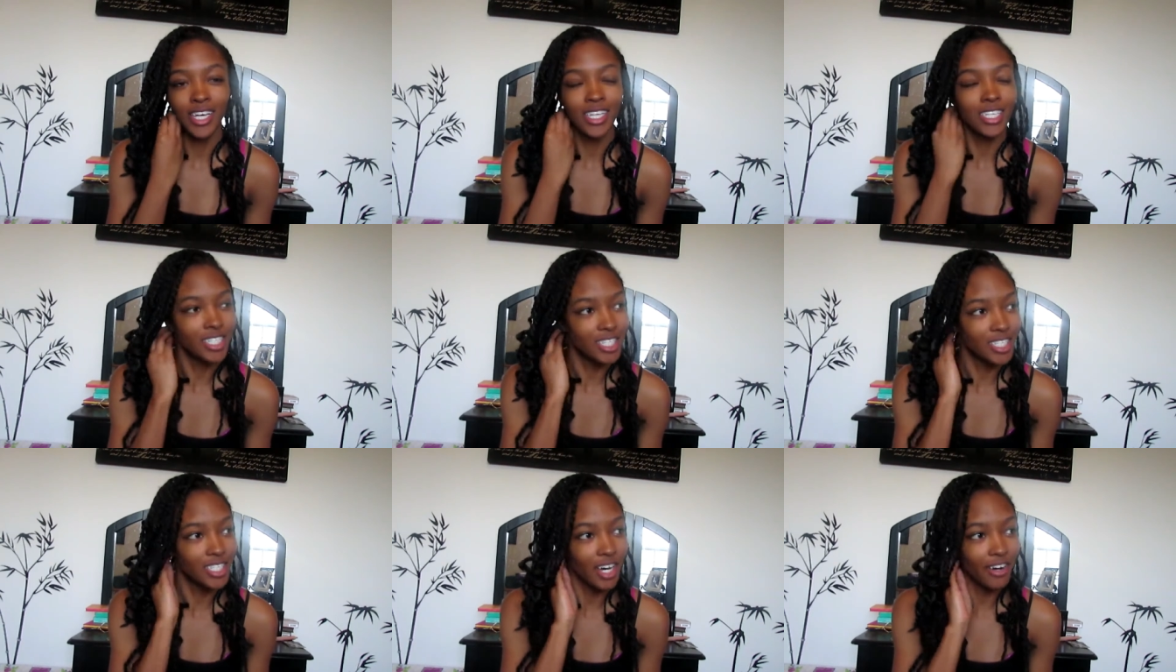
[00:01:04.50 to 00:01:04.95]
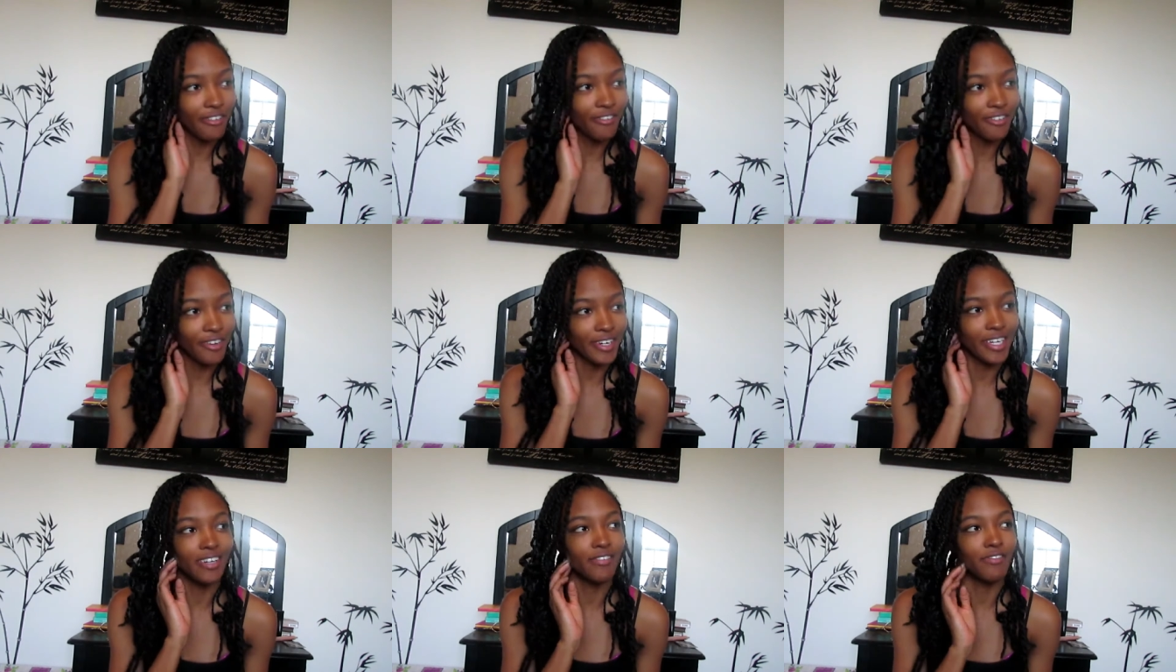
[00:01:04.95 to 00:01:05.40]

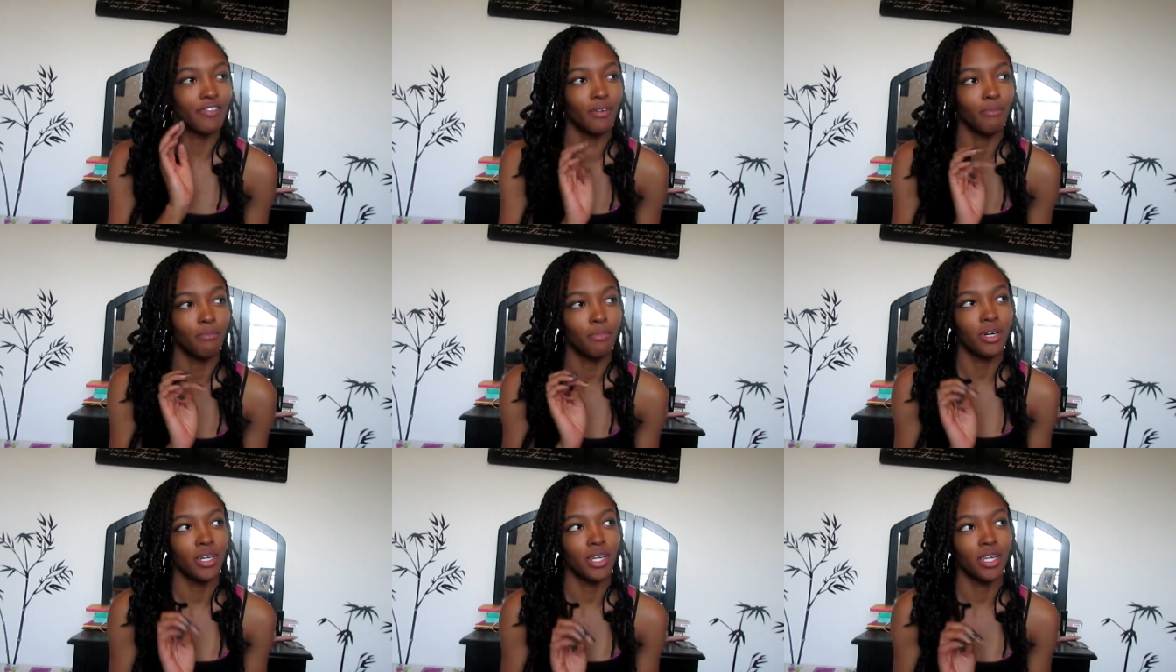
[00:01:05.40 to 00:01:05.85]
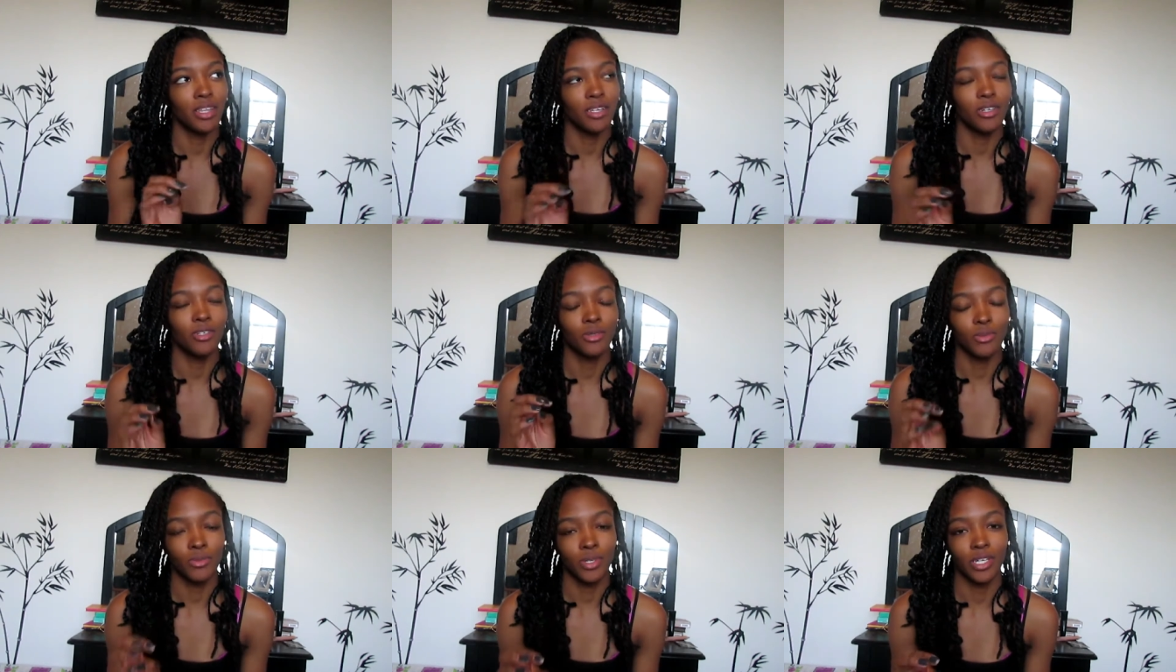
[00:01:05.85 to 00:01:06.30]
suffering from putting
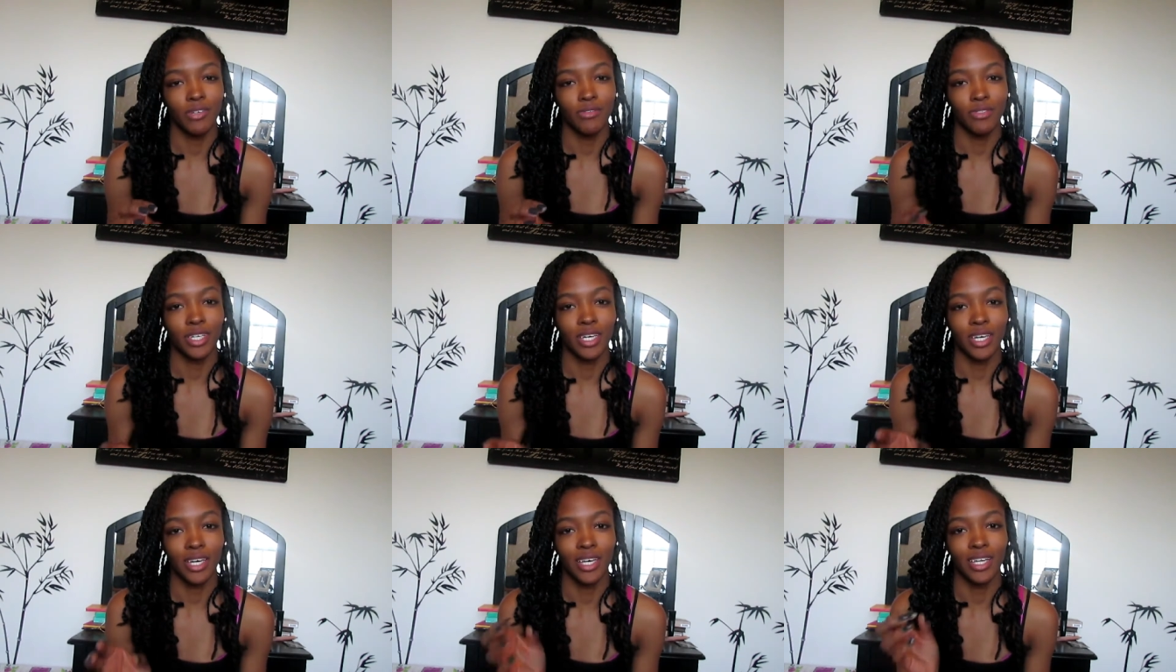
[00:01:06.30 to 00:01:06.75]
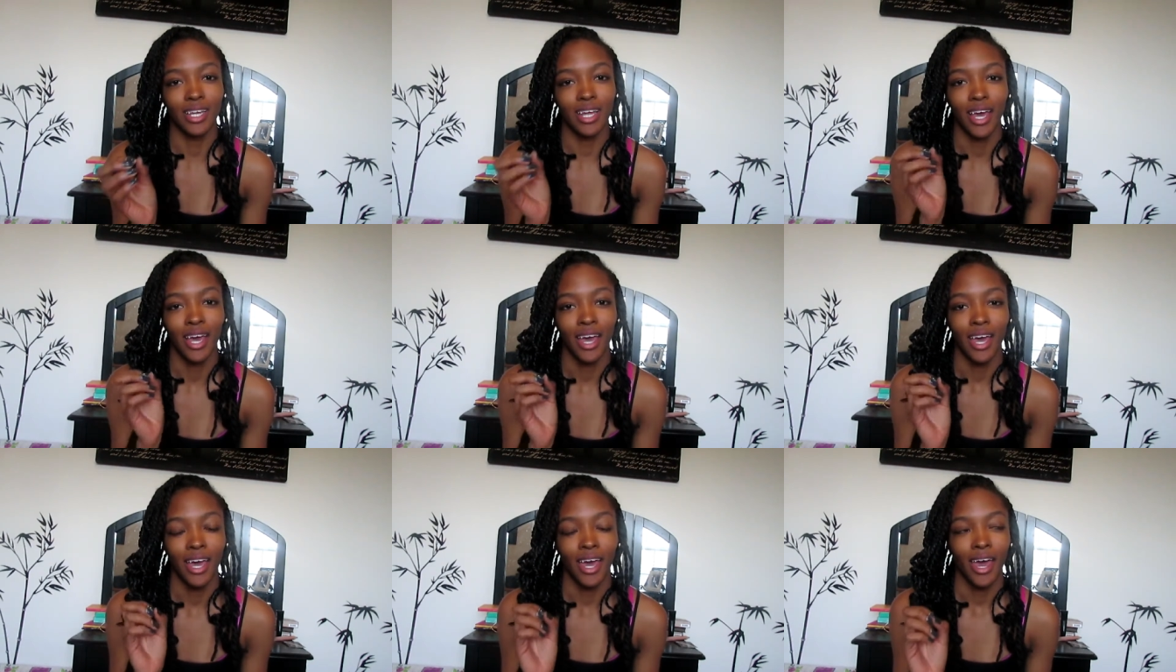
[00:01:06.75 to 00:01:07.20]
those weaves in
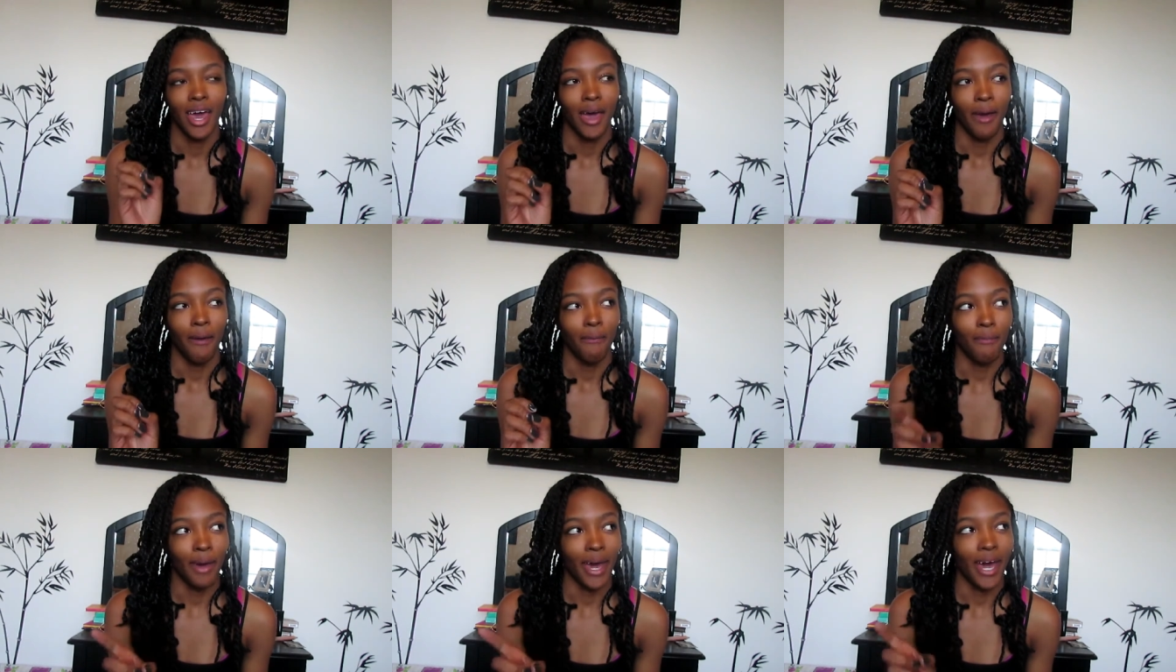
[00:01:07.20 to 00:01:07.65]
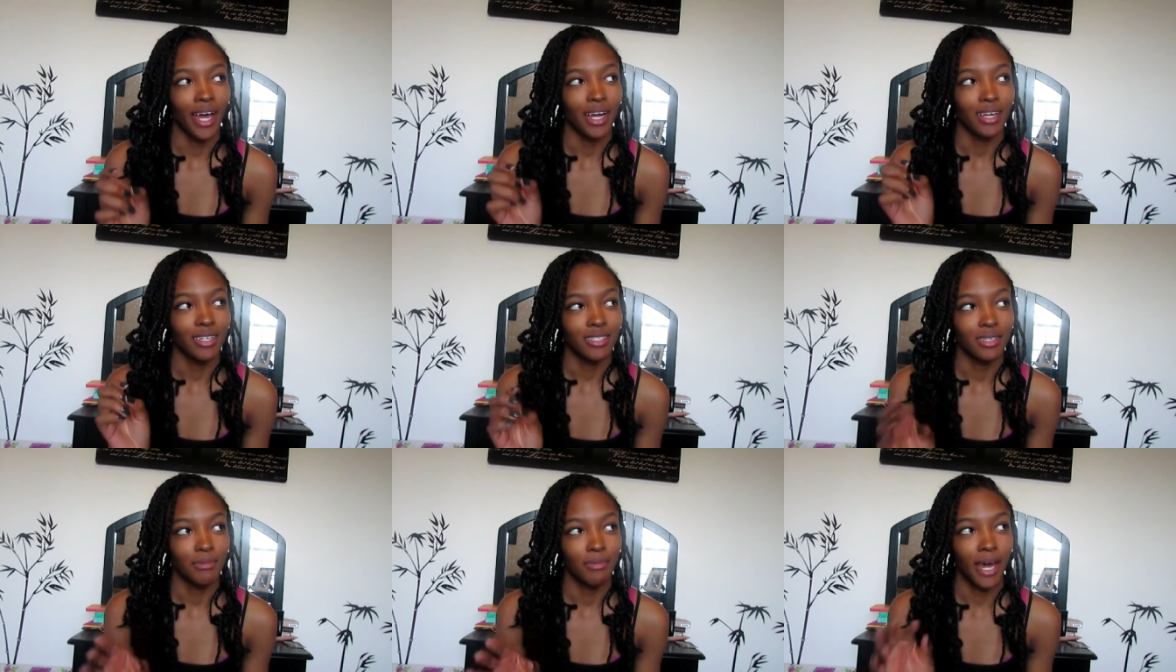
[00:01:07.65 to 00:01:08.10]

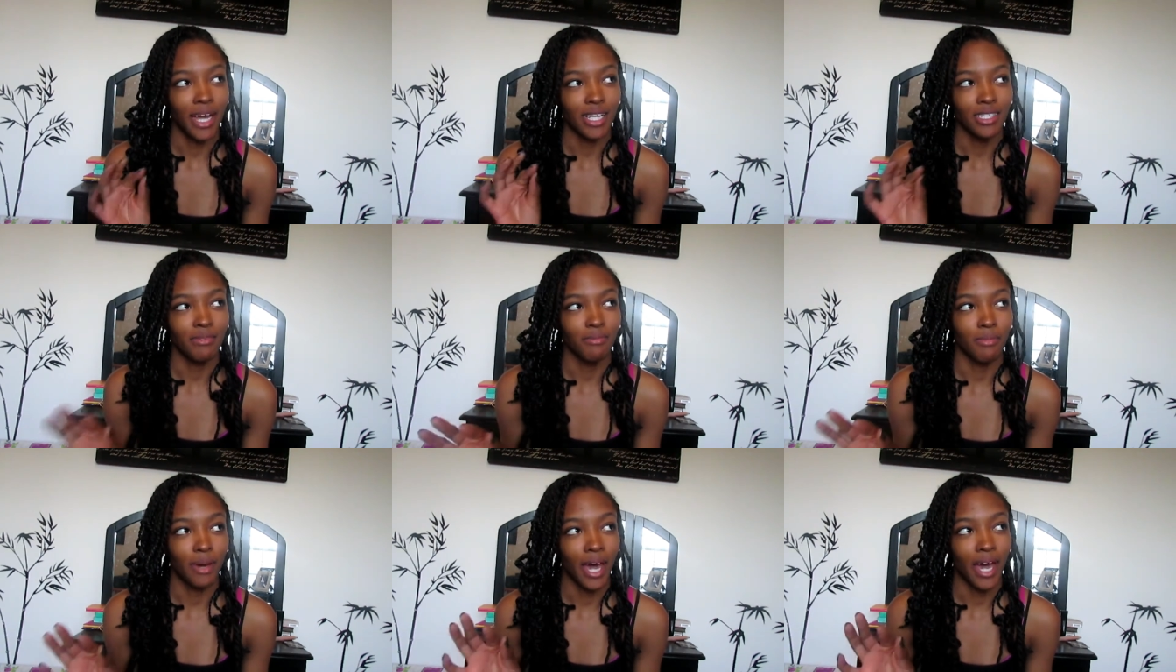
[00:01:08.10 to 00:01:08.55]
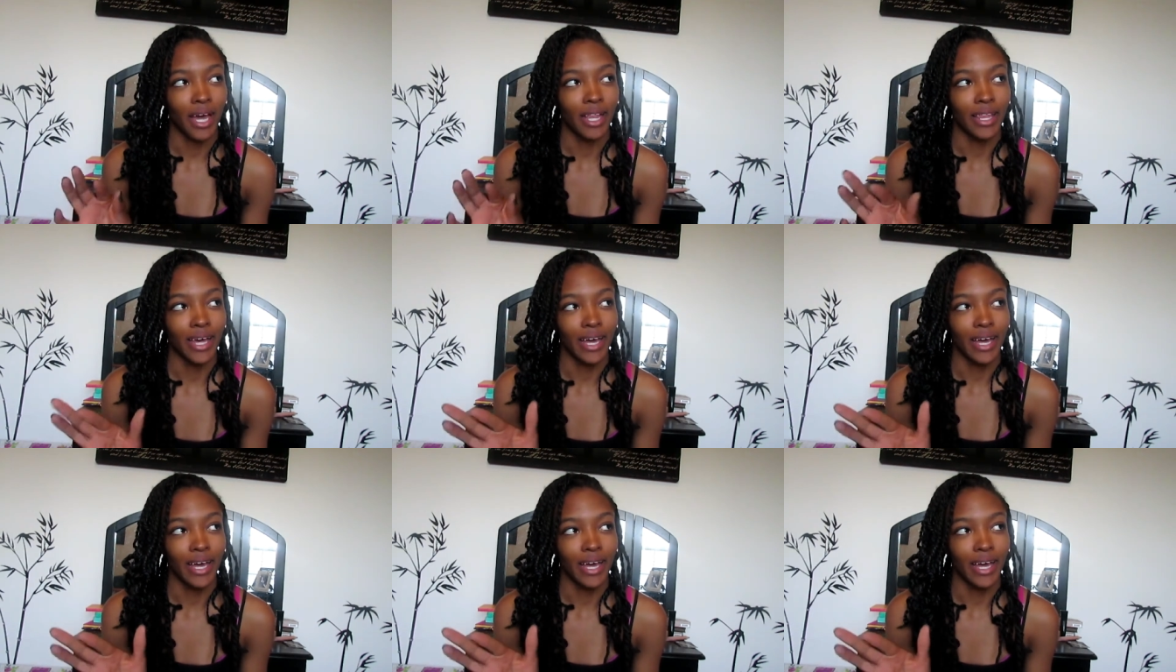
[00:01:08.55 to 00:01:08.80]
back to back to back.